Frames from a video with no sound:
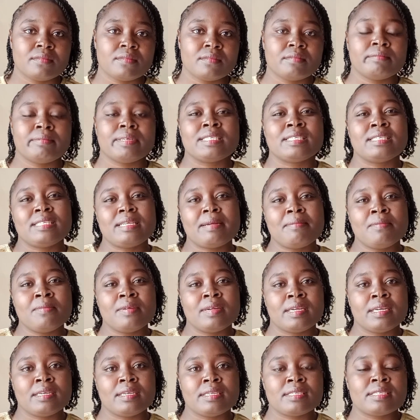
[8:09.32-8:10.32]
But
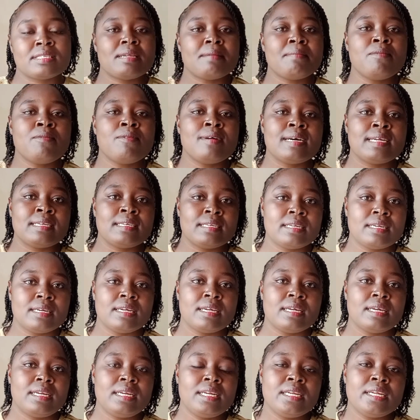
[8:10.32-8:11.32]
someone
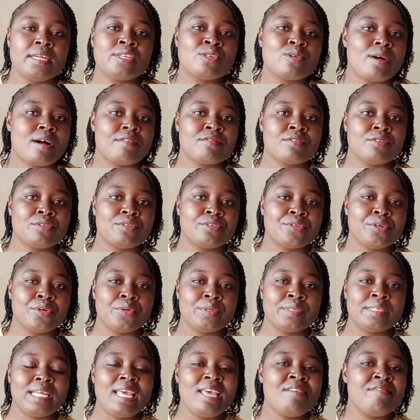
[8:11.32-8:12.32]
needed to have
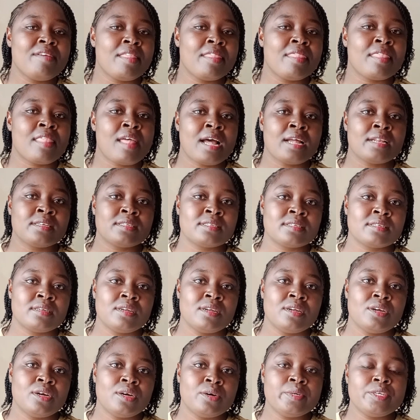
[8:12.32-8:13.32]
controlled even that
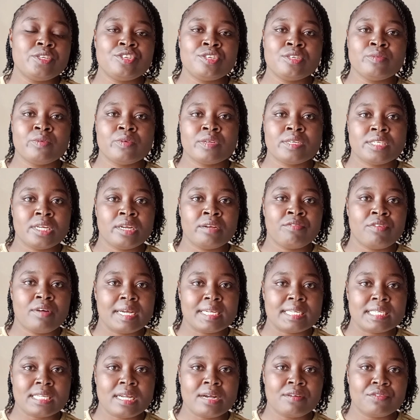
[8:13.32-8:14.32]
which she wanted for
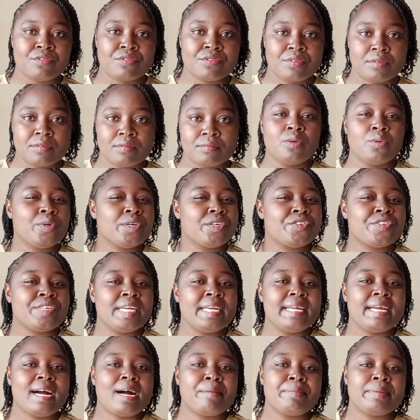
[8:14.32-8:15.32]
herself. What
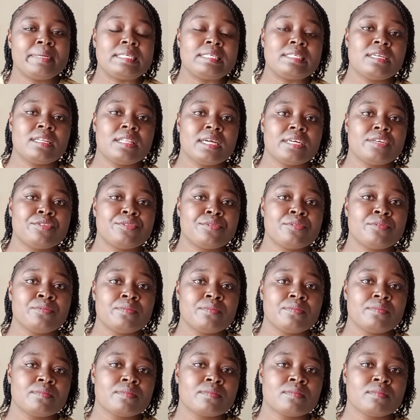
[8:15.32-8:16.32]
really happened in that
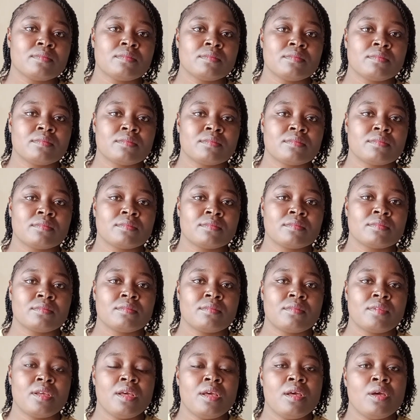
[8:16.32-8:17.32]
room?
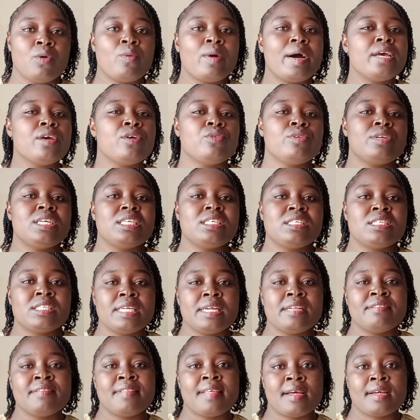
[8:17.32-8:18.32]
Why couldn't
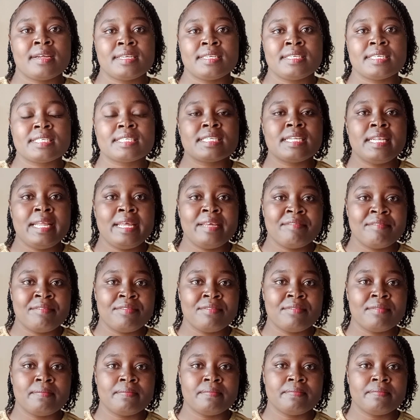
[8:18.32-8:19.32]
Sylvia just leave?